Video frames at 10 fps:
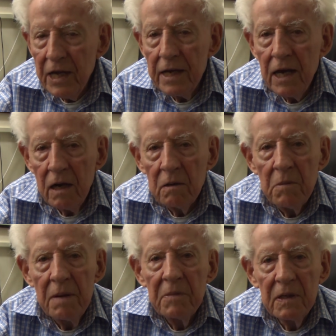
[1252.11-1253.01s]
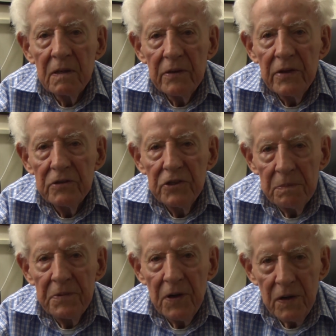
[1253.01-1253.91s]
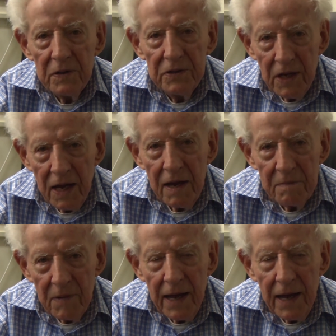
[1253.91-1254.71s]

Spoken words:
And I remember the shipyard job.